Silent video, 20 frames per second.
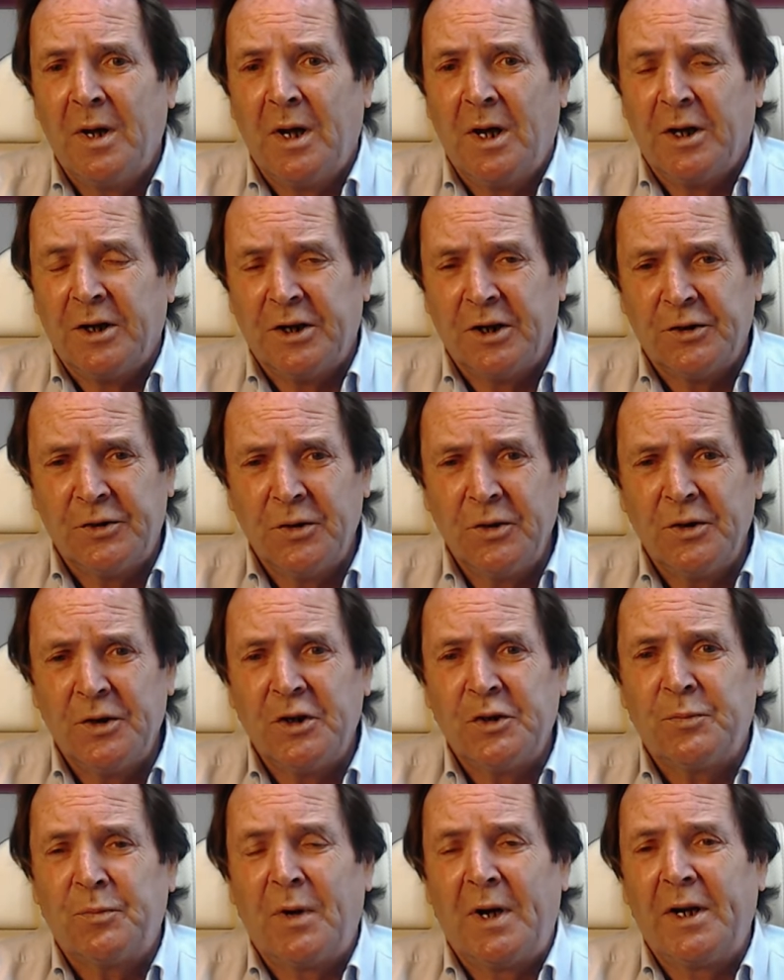You do this
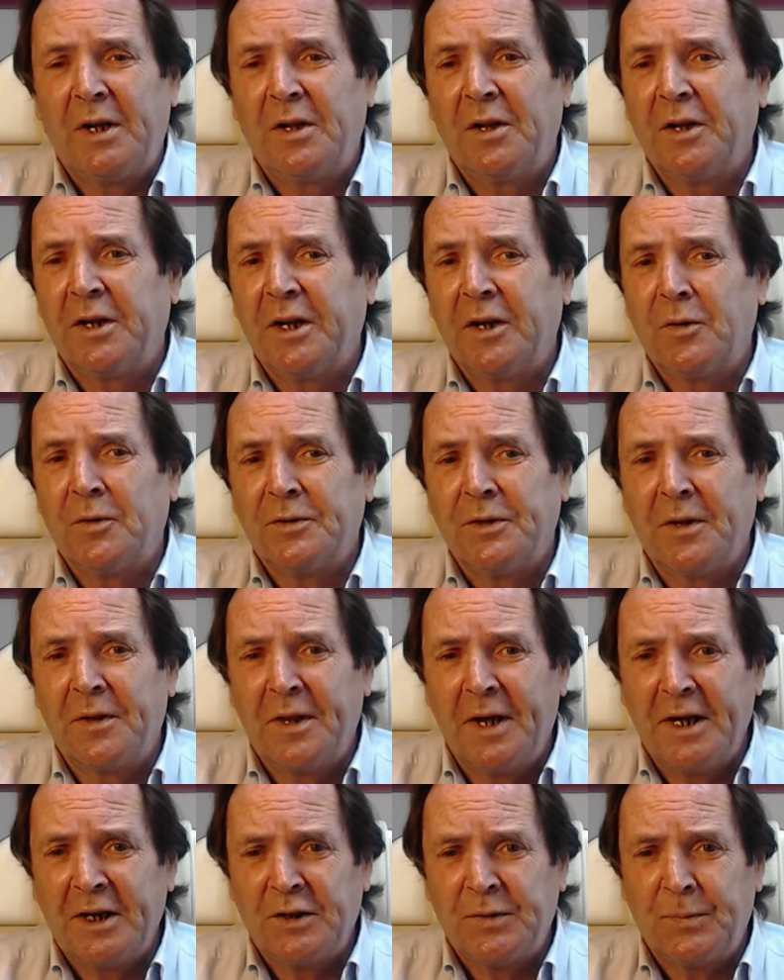by clicking on the
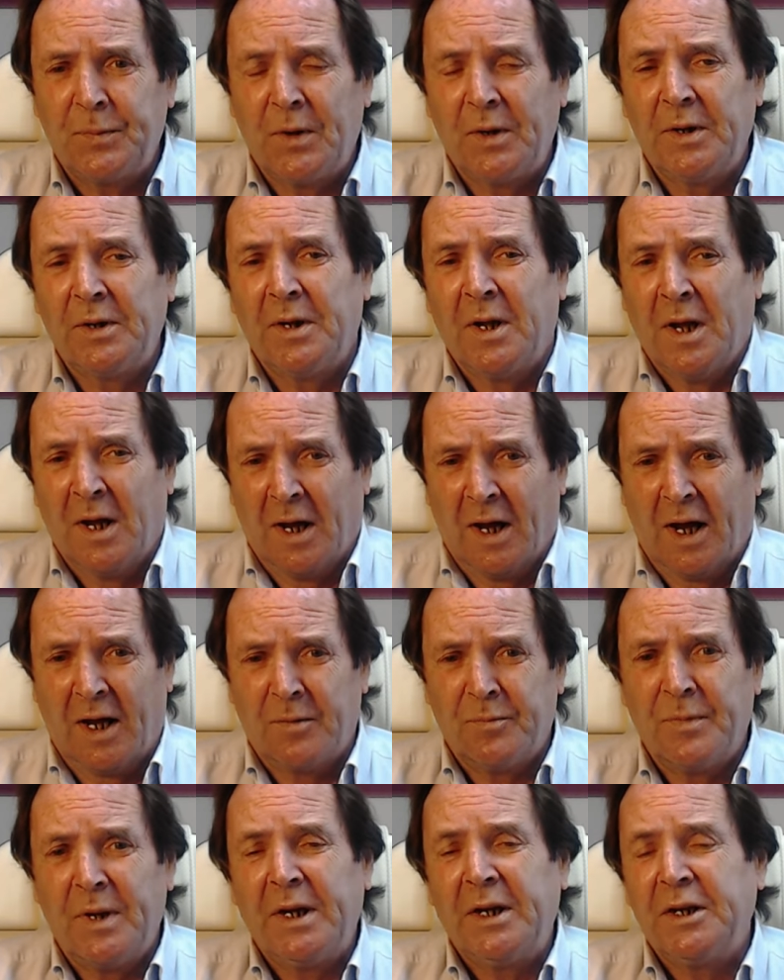thanks button and
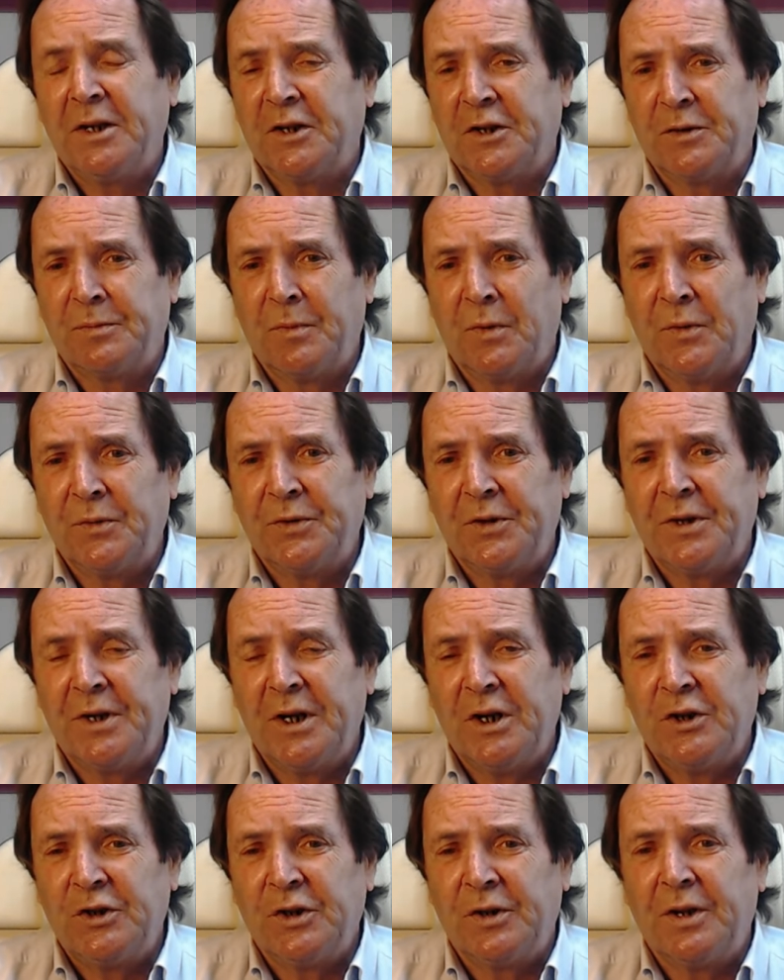making a small
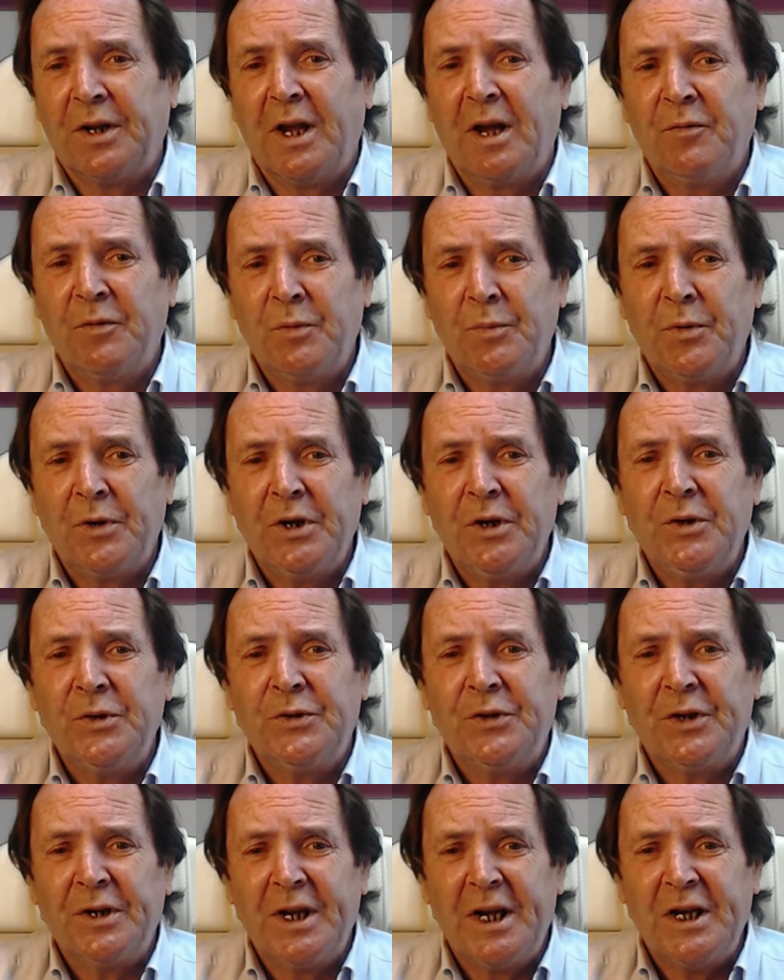donation. Everybody who
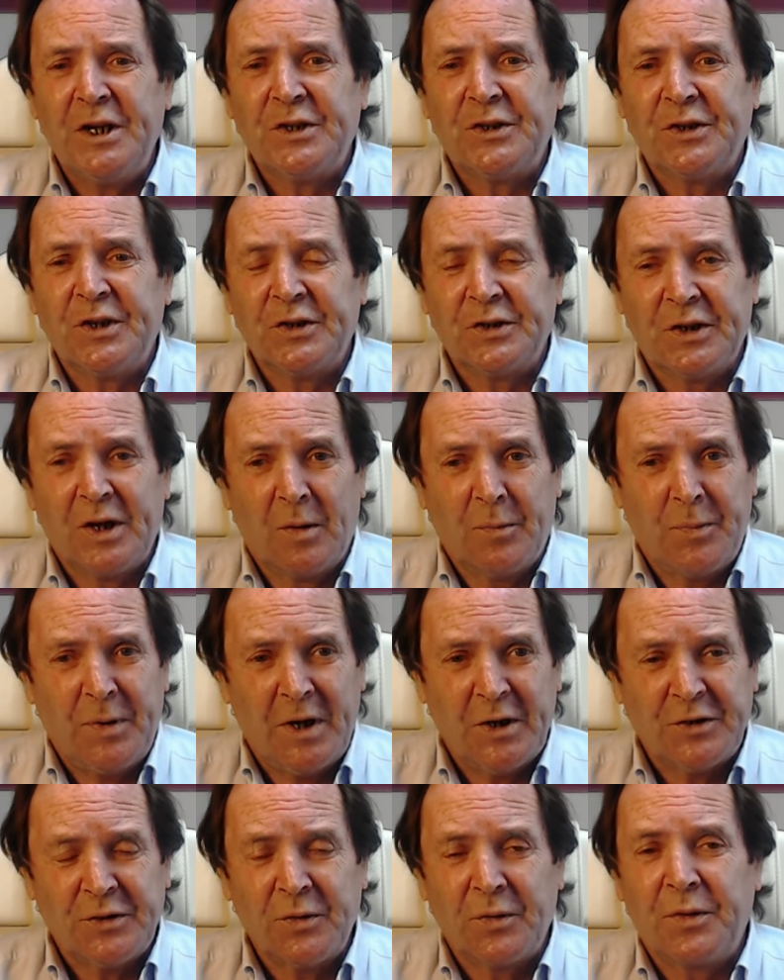donates does get a
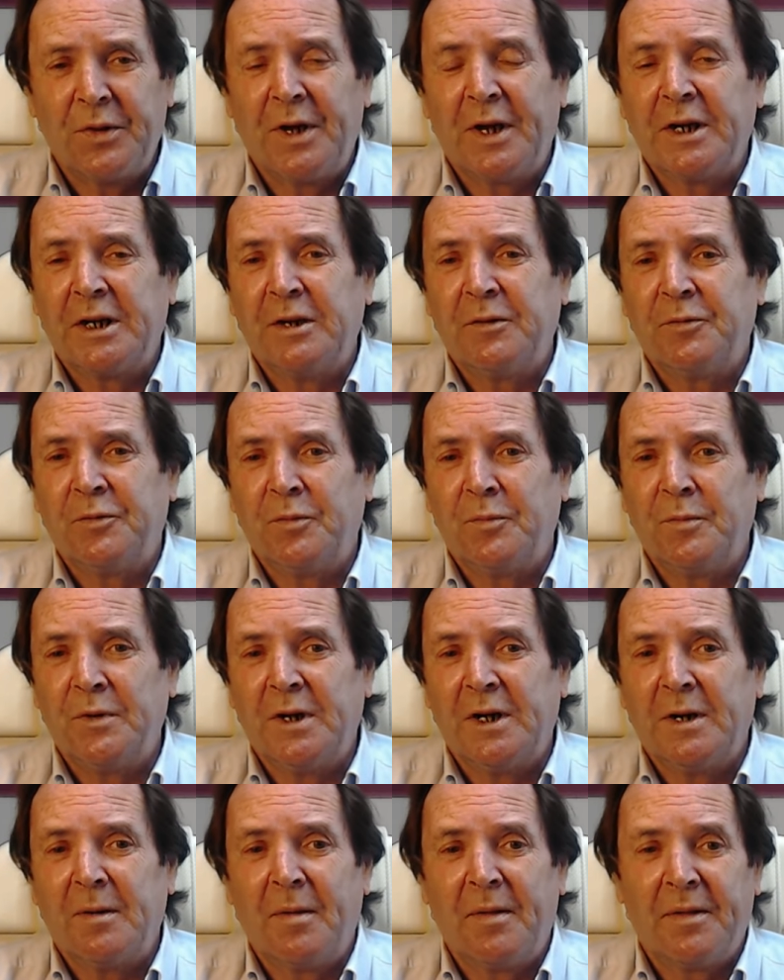personal thank you from me,
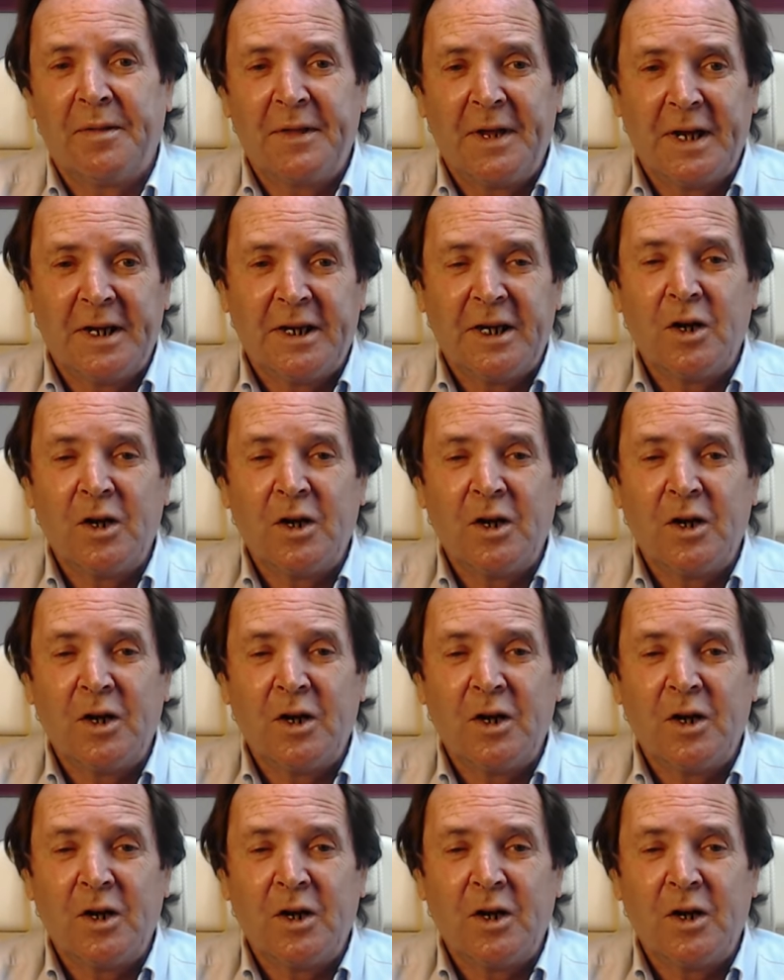and I'm thanking